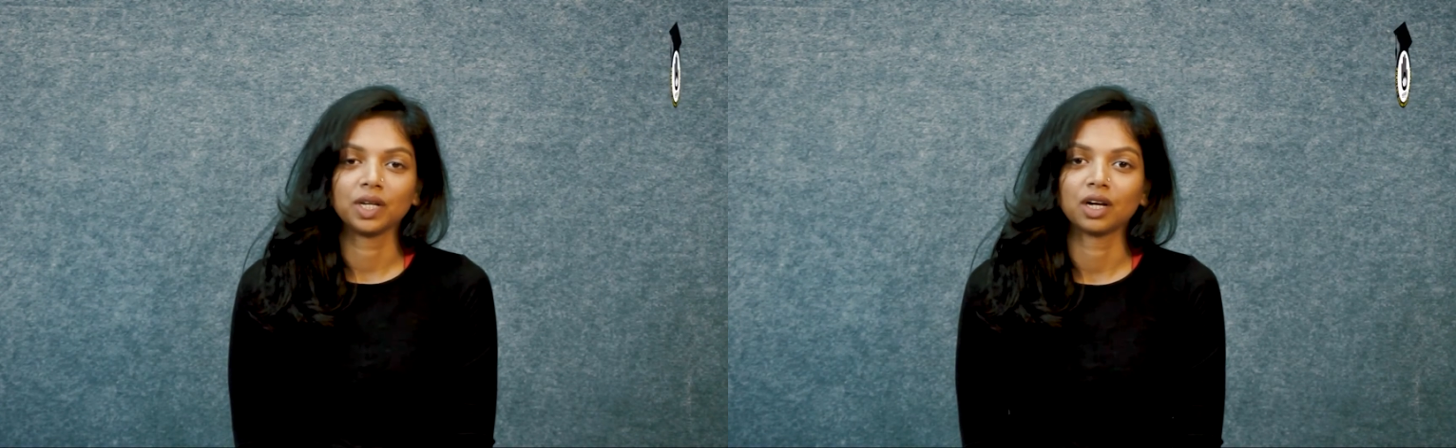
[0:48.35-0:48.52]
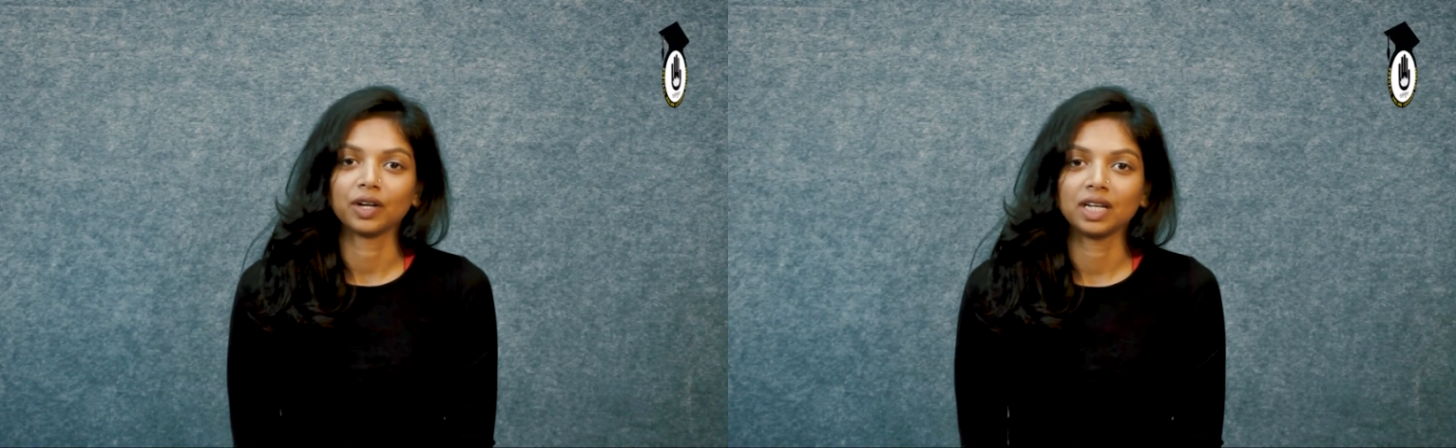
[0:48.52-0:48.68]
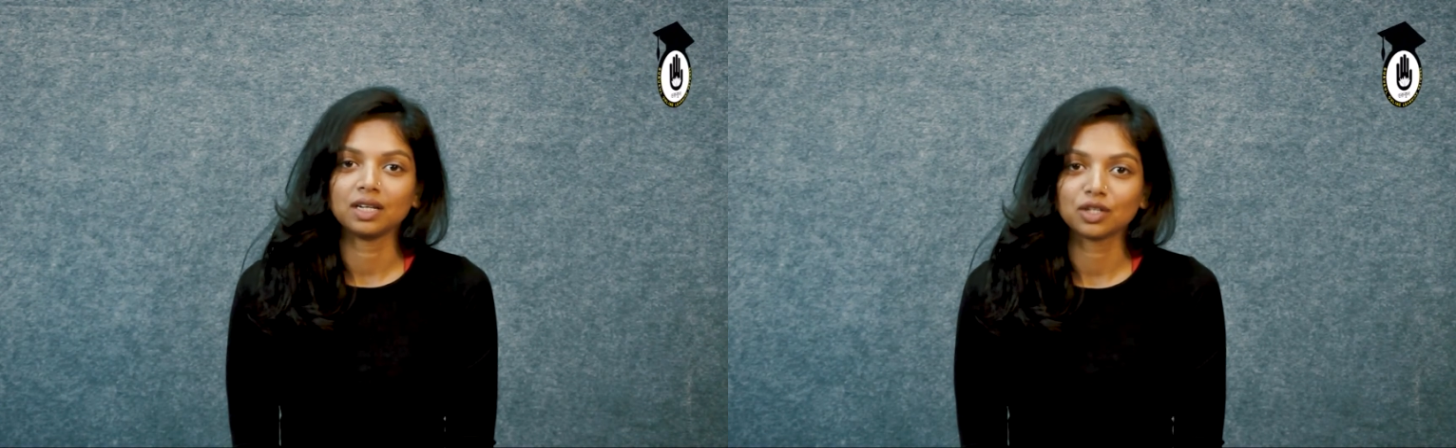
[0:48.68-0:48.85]
our
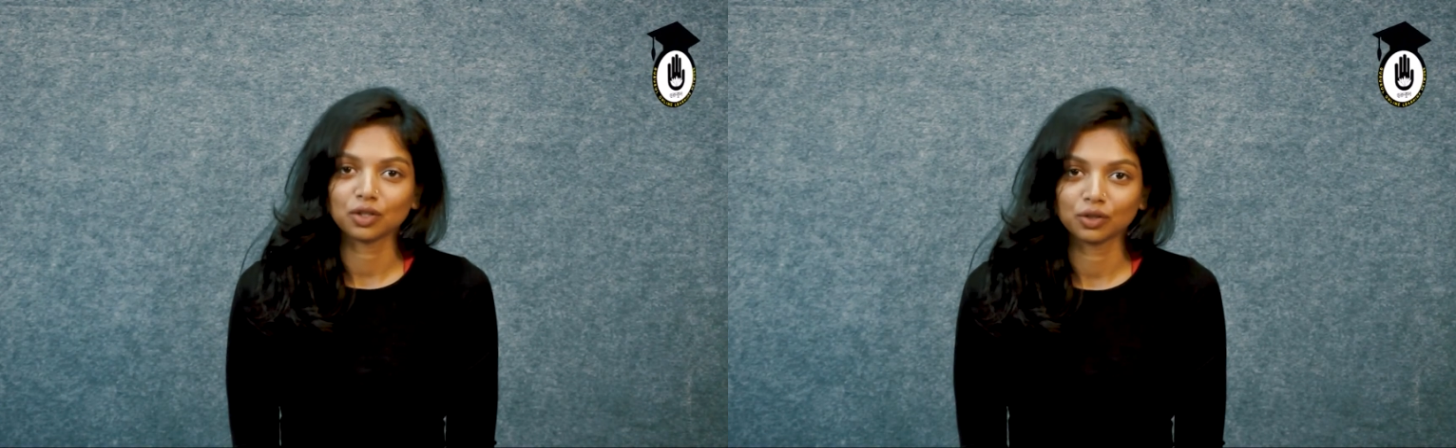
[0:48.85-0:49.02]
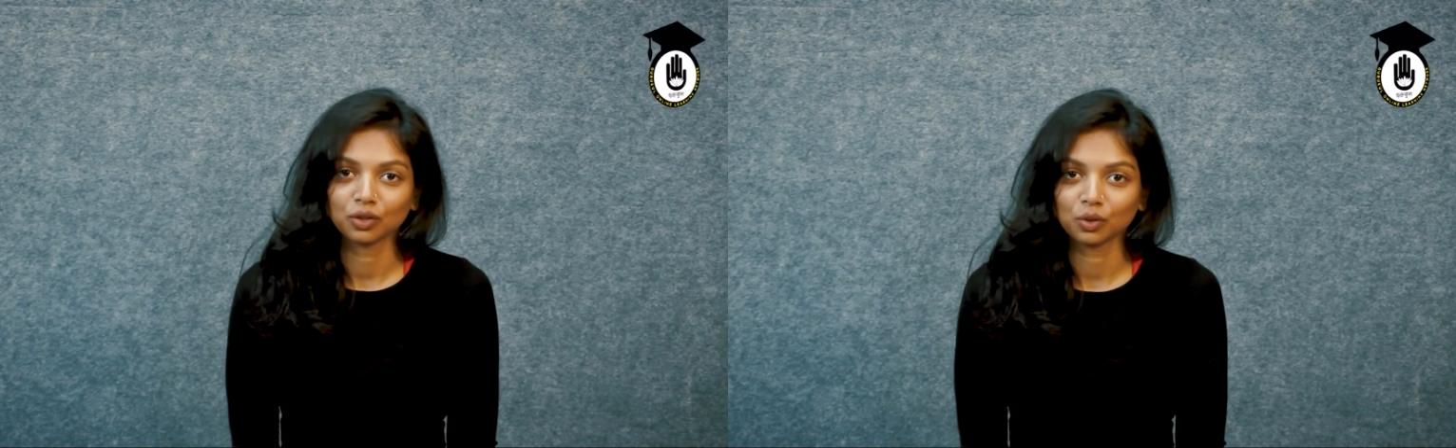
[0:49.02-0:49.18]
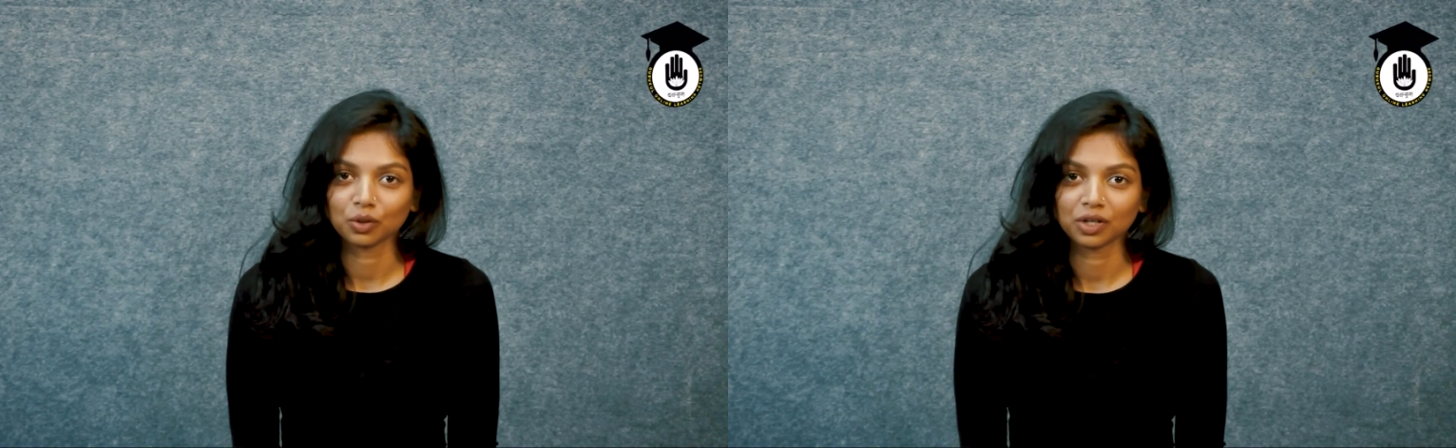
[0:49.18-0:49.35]

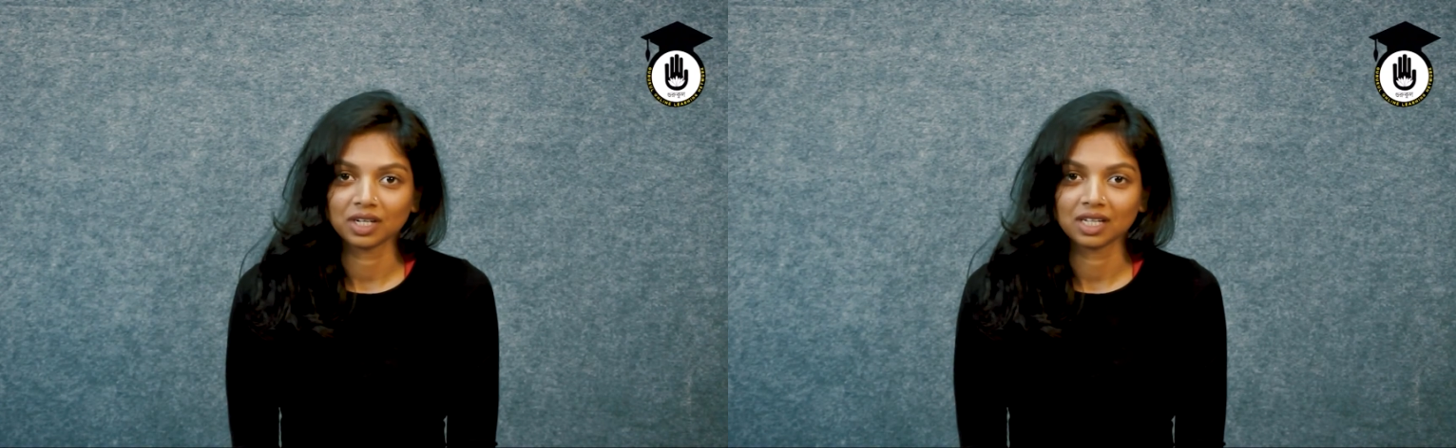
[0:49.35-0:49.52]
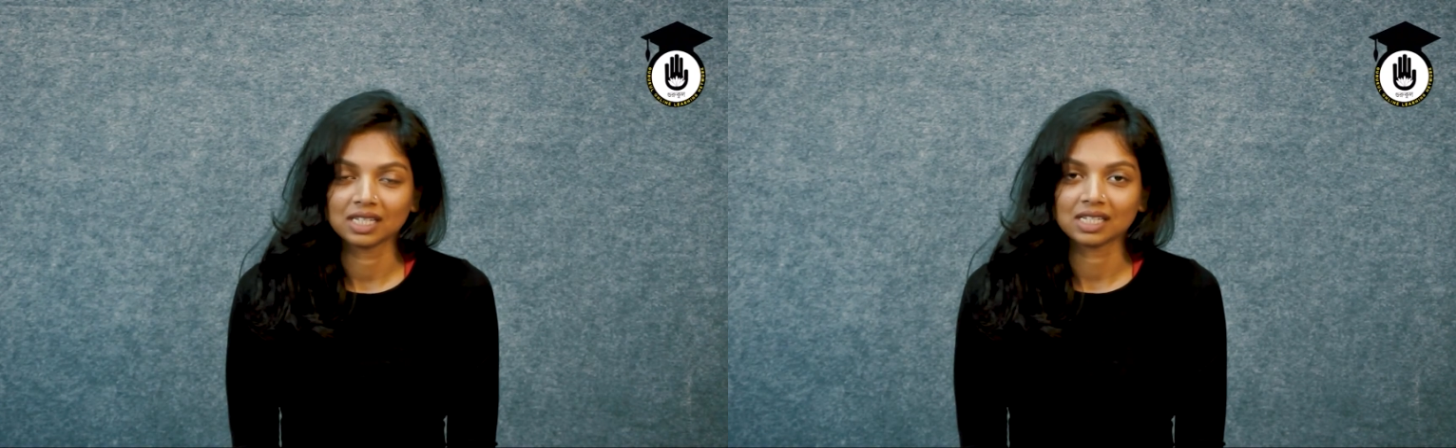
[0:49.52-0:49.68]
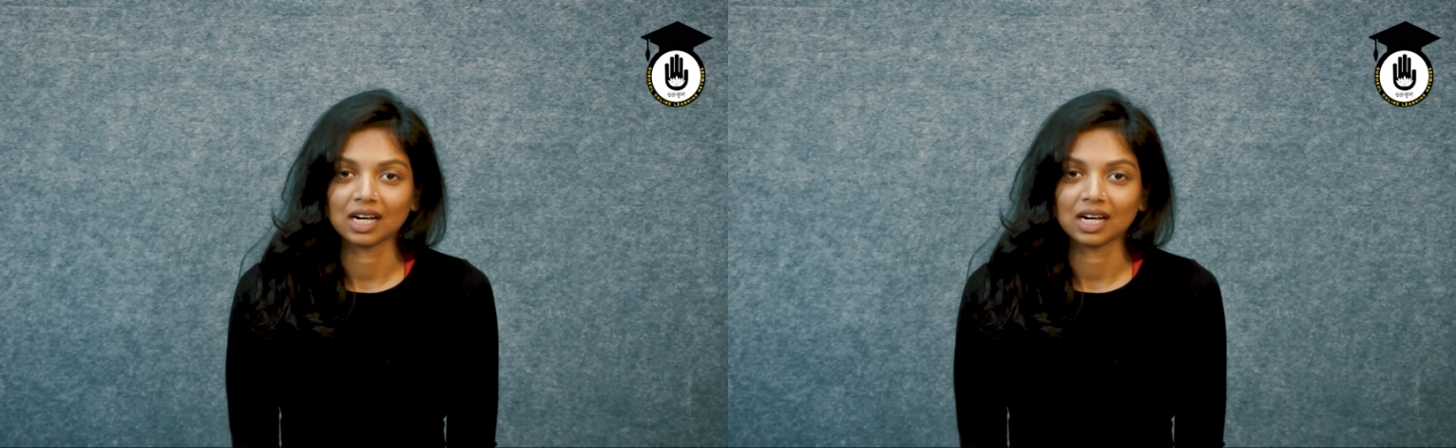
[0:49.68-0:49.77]
internal organs,